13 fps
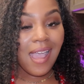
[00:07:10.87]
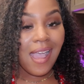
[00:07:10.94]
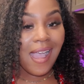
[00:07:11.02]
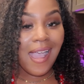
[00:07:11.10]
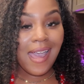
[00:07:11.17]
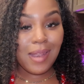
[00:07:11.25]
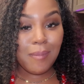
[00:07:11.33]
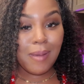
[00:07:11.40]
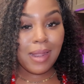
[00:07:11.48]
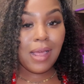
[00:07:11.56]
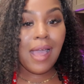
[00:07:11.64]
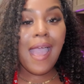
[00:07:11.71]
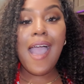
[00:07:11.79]
I added about
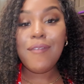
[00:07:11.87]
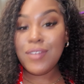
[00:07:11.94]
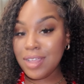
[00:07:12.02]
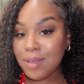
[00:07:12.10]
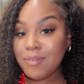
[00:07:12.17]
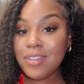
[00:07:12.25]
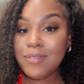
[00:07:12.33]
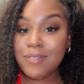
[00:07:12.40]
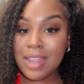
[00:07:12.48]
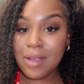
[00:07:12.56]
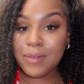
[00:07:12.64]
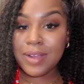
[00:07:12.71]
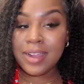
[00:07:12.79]
a half a cup of
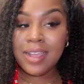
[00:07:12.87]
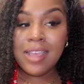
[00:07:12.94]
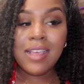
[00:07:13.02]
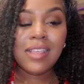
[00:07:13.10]
flour,